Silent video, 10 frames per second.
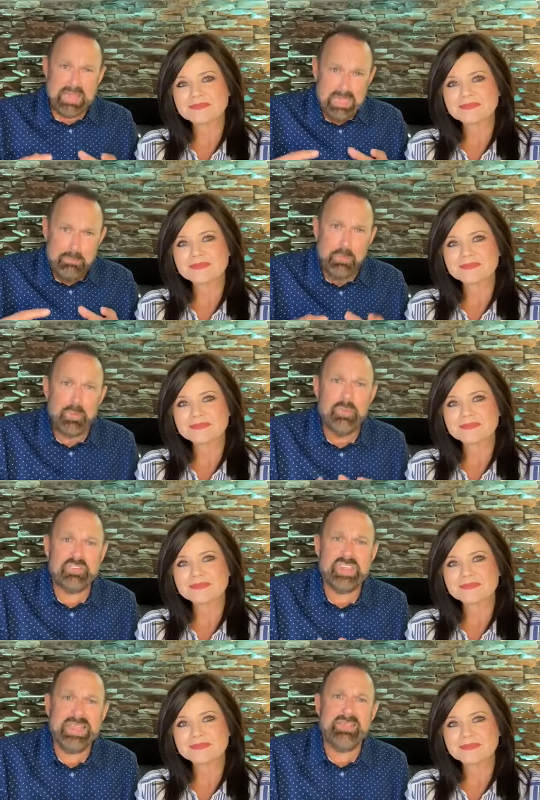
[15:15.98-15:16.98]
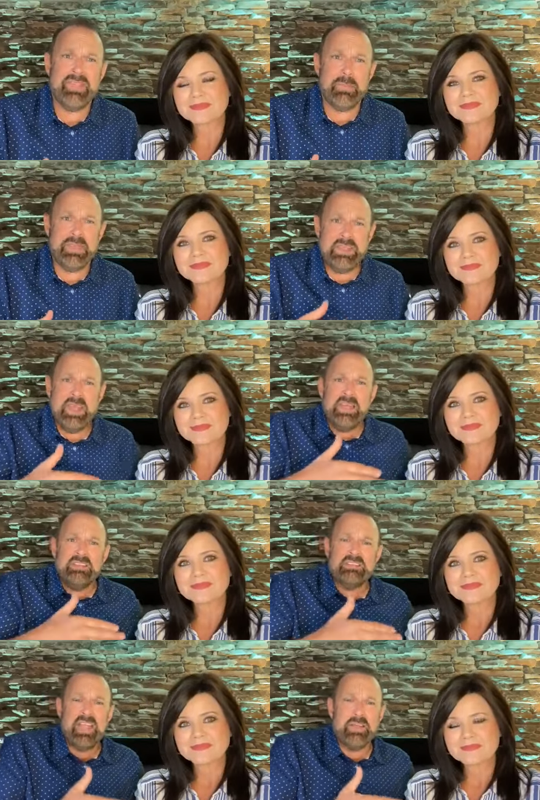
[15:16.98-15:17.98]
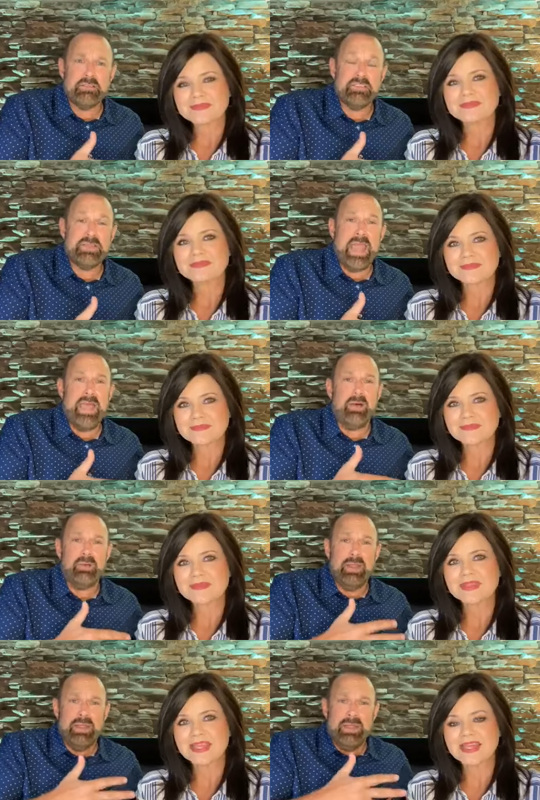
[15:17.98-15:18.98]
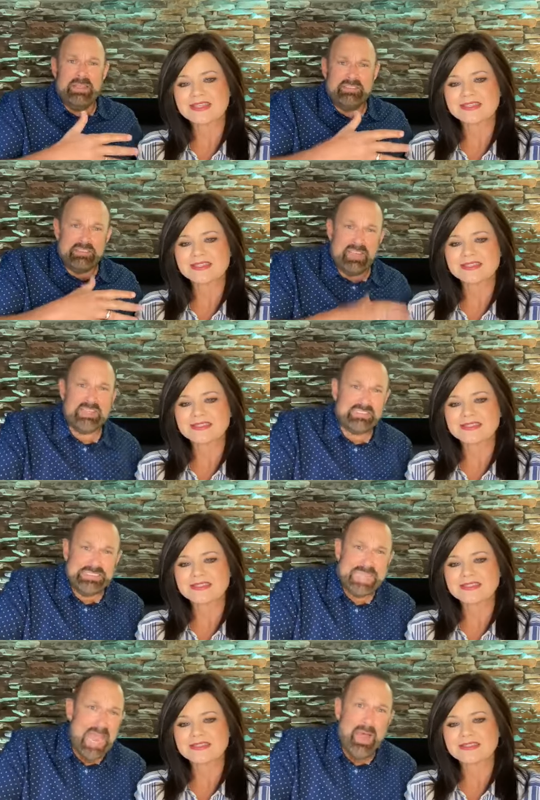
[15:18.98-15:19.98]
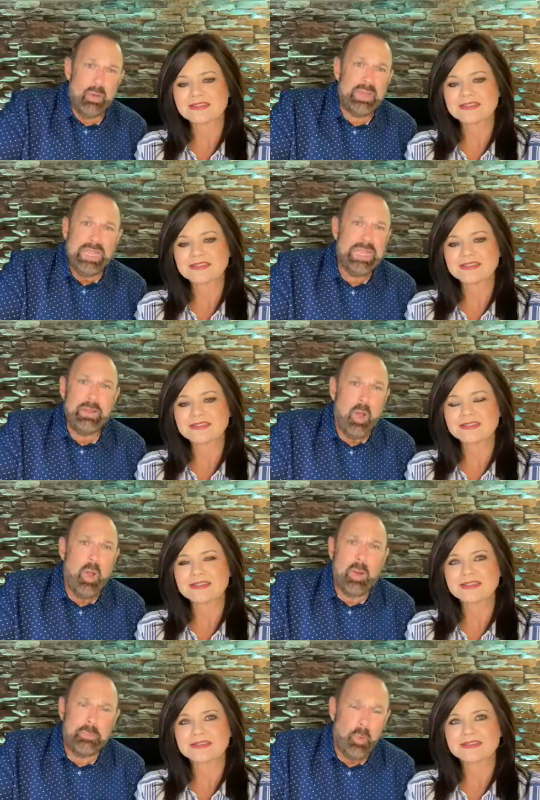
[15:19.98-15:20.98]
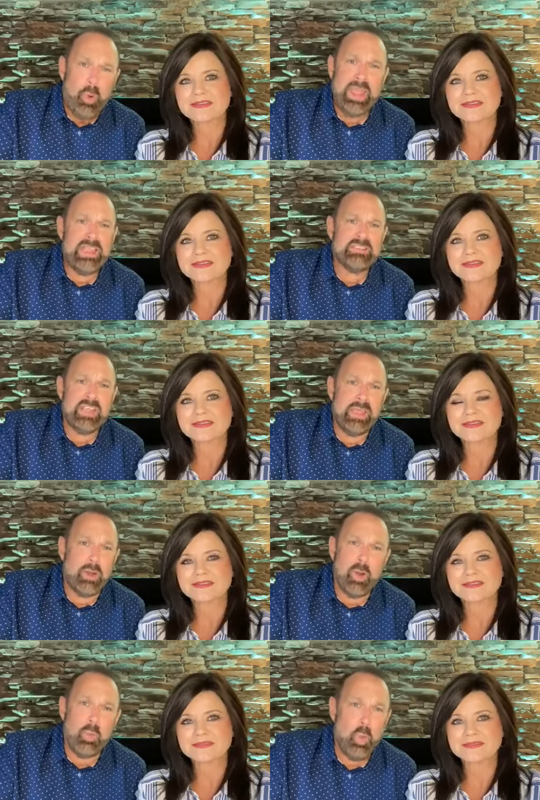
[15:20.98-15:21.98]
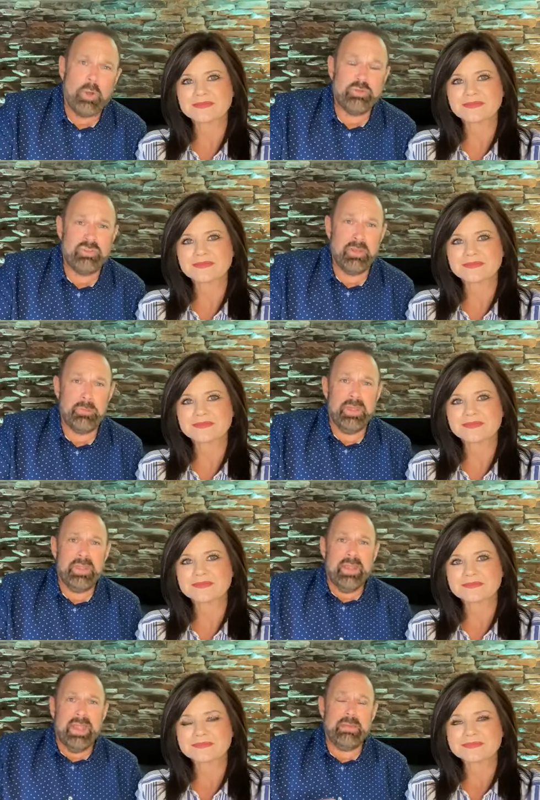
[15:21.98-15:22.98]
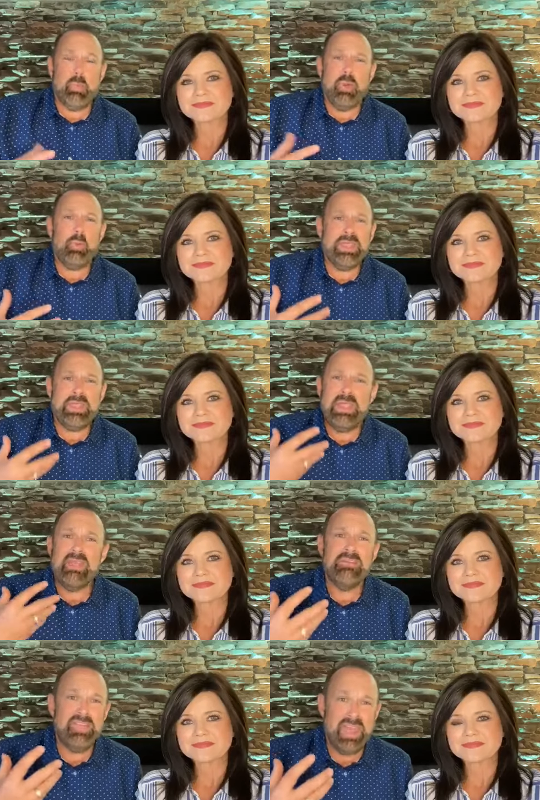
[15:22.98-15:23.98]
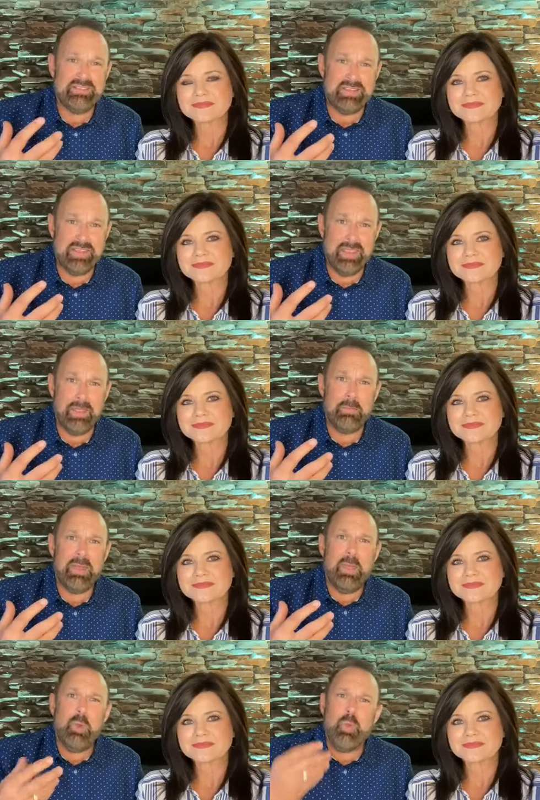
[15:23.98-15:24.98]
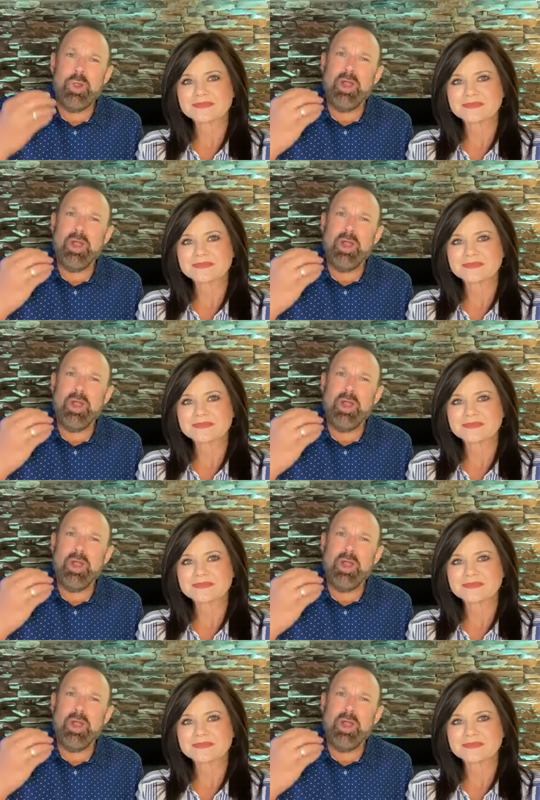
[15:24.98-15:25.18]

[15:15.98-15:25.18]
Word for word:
Speaker 1: in, that he moves in them. He settles down. Yes. He sets down in our praise and our worship. And when we give that to him,